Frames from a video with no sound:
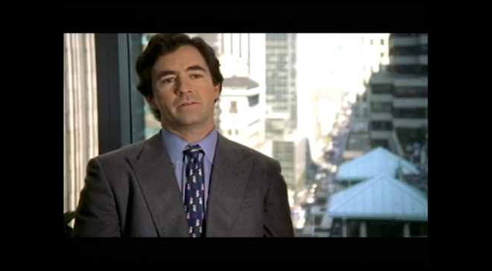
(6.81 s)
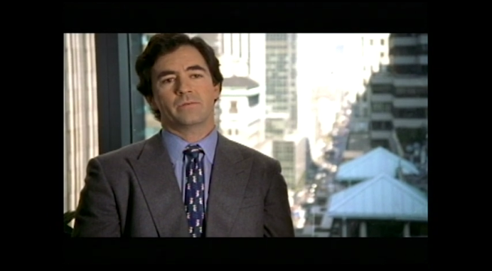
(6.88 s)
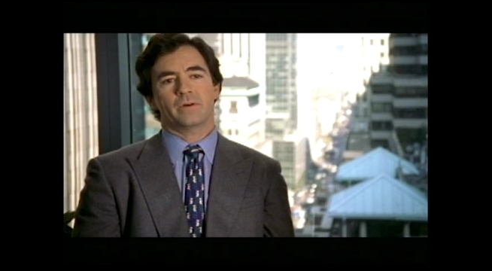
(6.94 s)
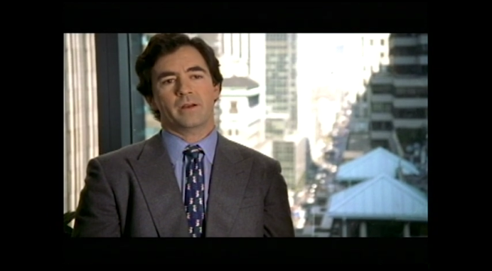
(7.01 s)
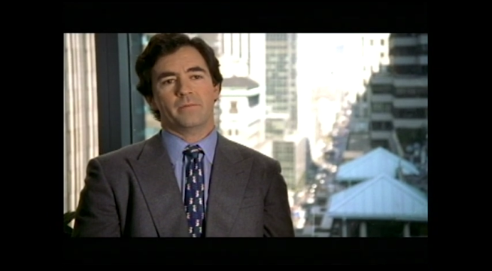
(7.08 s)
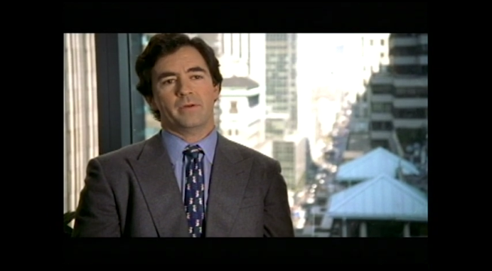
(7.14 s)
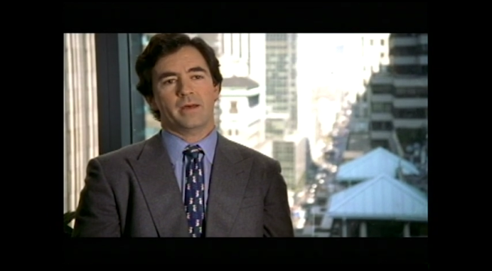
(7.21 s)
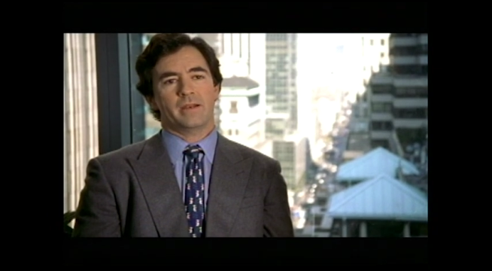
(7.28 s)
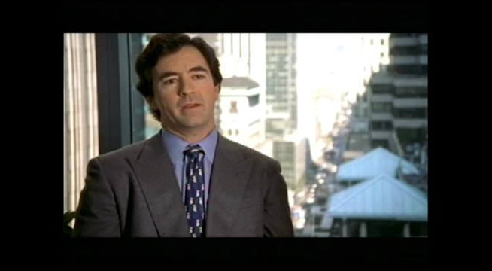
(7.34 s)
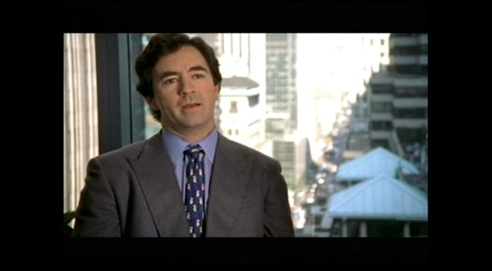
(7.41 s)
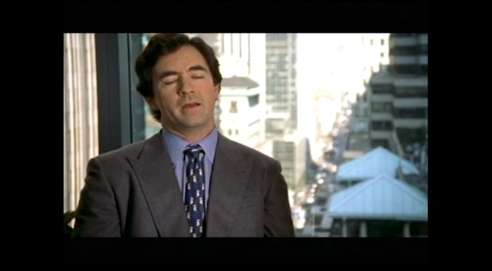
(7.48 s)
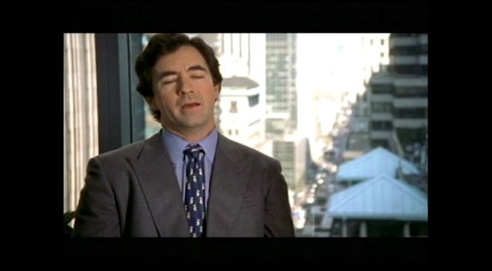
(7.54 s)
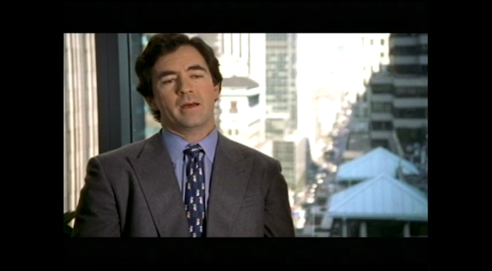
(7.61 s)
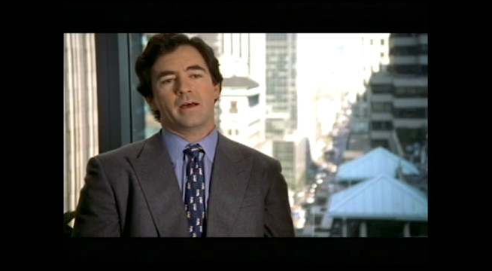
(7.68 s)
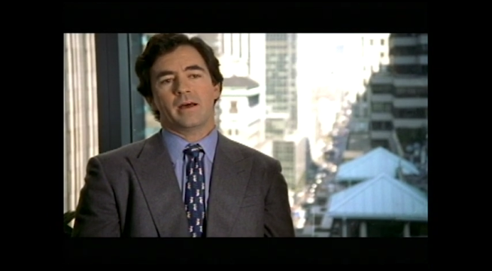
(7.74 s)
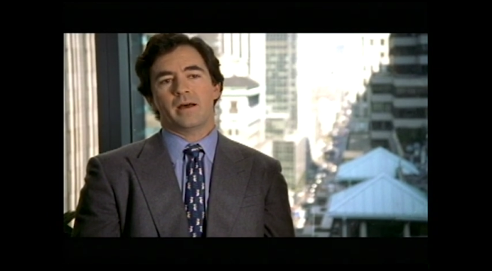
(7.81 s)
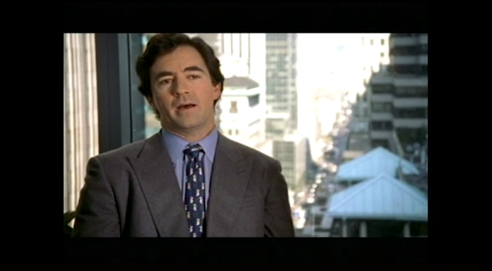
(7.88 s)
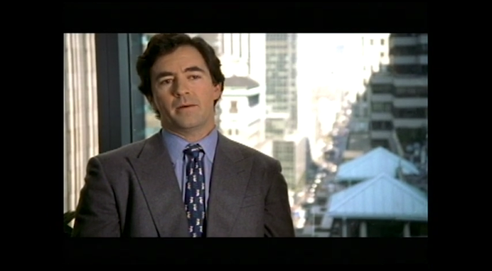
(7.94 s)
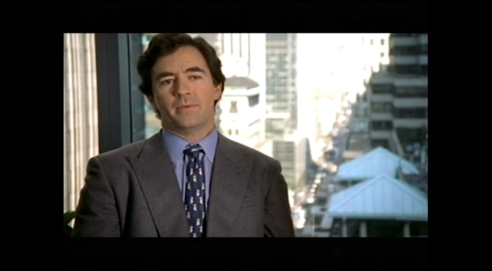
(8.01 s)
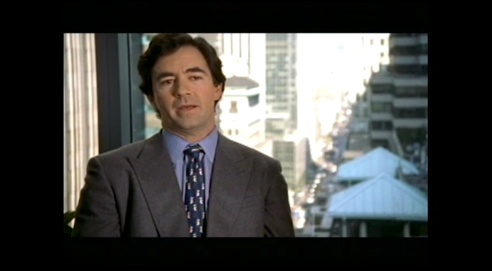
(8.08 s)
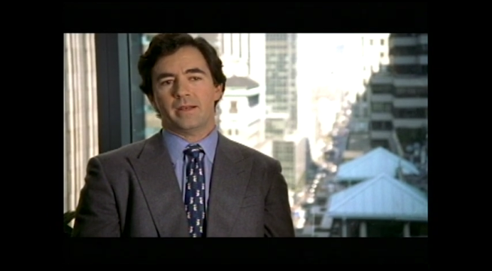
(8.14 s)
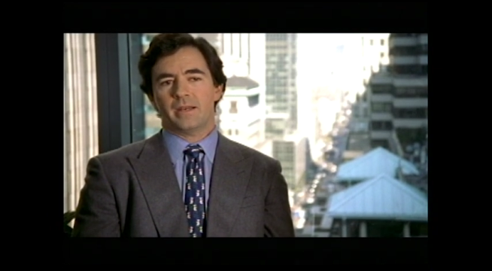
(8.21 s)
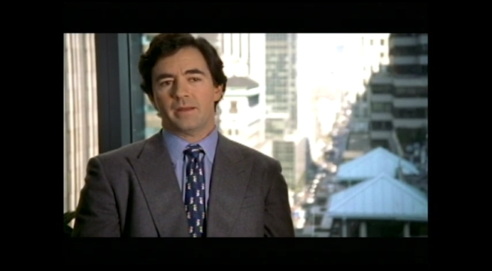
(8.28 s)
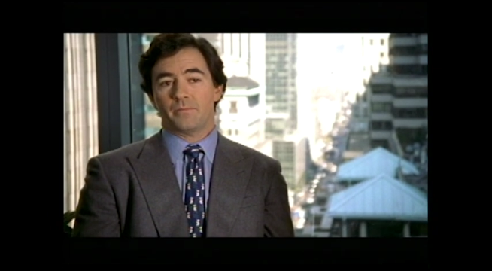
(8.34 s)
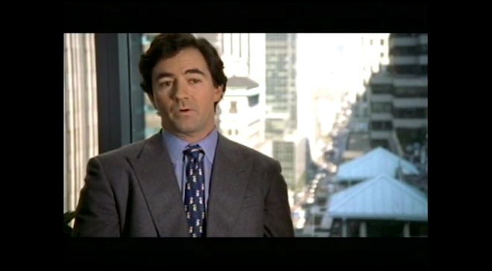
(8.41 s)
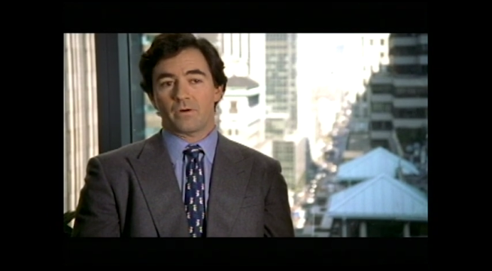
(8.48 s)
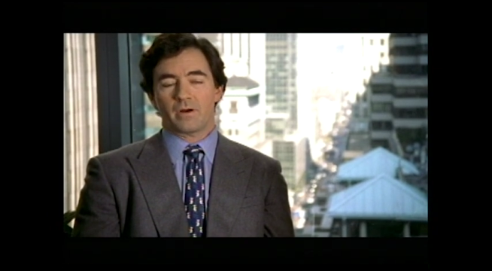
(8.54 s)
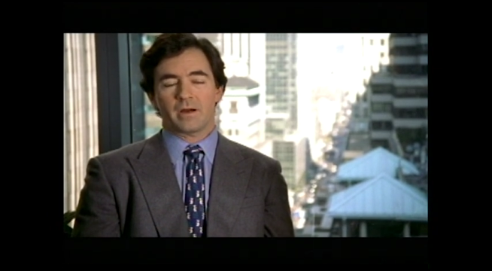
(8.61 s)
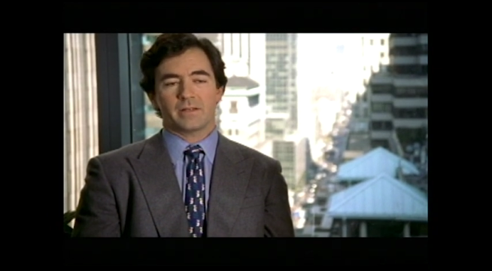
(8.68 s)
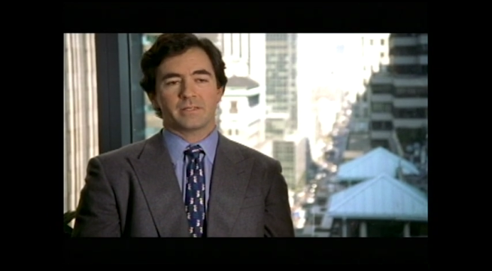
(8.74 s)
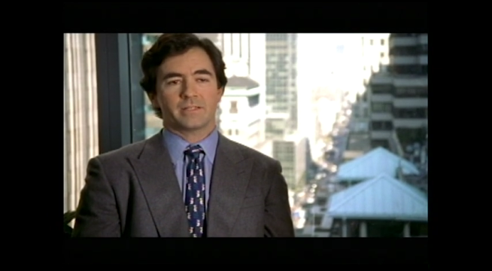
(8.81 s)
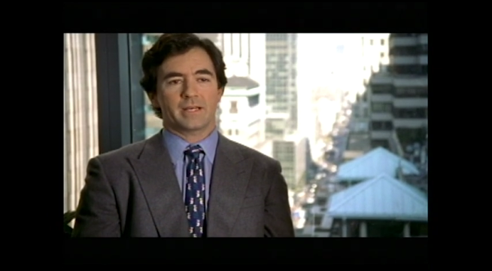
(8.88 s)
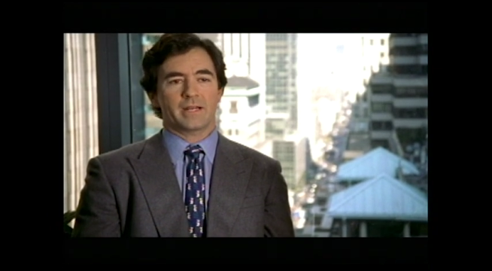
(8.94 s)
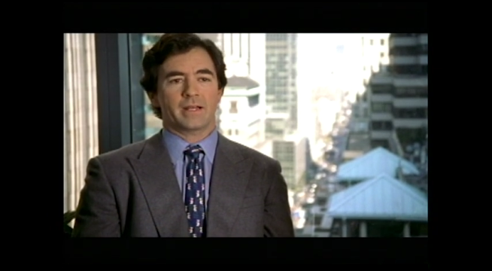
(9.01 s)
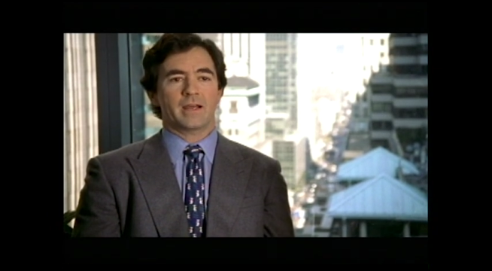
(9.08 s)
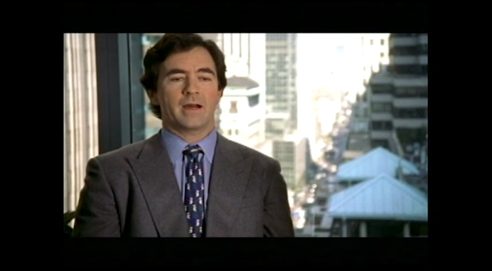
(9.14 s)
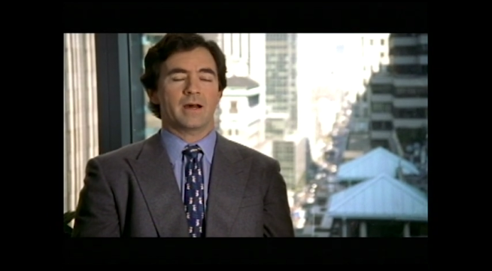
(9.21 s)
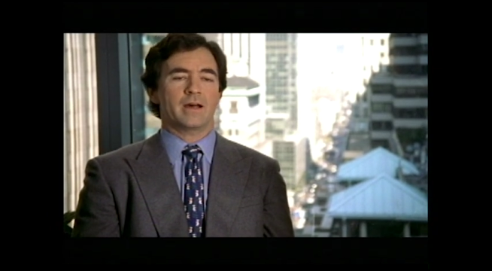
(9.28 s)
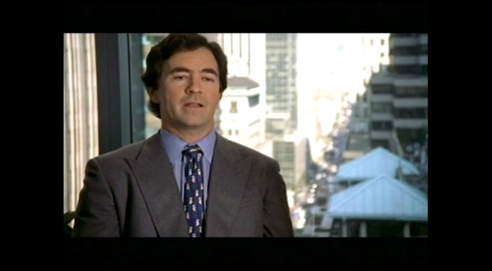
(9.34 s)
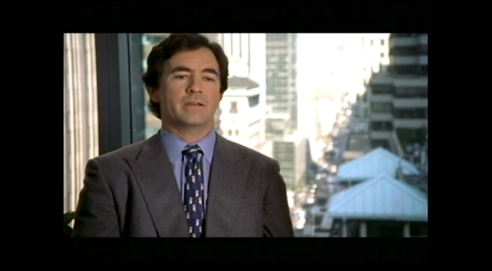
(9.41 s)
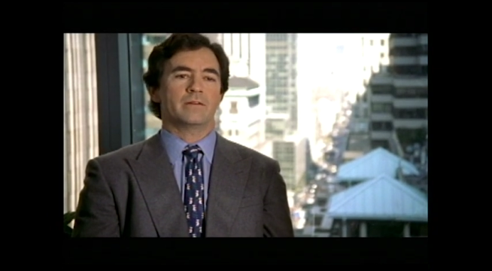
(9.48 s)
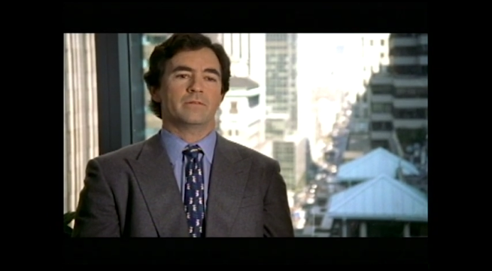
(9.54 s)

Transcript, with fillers: when I met a man named Orhan Sadik-Kahn,